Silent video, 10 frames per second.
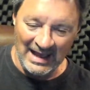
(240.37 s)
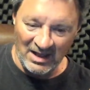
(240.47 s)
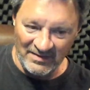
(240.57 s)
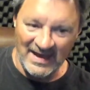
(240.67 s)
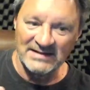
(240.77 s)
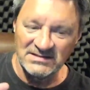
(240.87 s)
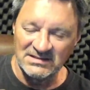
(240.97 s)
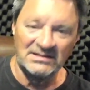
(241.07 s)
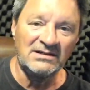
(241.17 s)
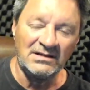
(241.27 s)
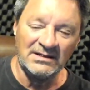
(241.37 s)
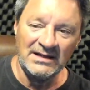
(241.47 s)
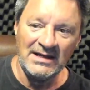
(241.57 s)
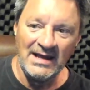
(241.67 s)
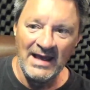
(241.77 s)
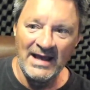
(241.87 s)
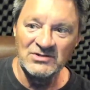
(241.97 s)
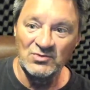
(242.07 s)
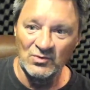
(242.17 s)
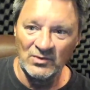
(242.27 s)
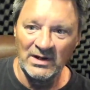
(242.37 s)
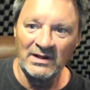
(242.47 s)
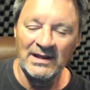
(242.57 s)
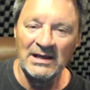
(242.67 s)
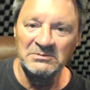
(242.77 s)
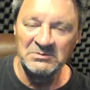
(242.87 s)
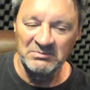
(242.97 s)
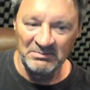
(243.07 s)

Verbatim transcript: how that skill has really helped